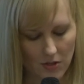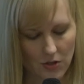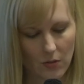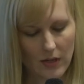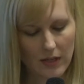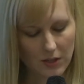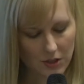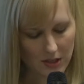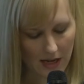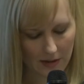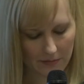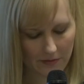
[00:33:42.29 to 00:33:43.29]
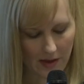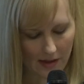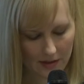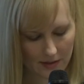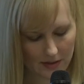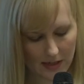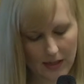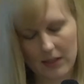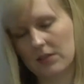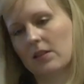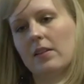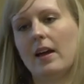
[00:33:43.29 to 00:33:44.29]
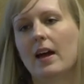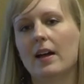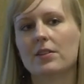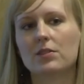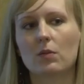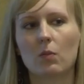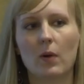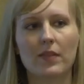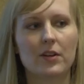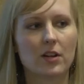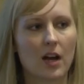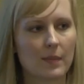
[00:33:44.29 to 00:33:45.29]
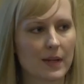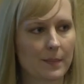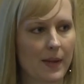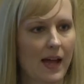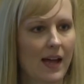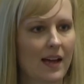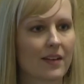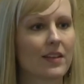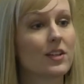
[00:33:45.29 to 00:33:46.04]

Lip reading: So each time validate that when they're coming back,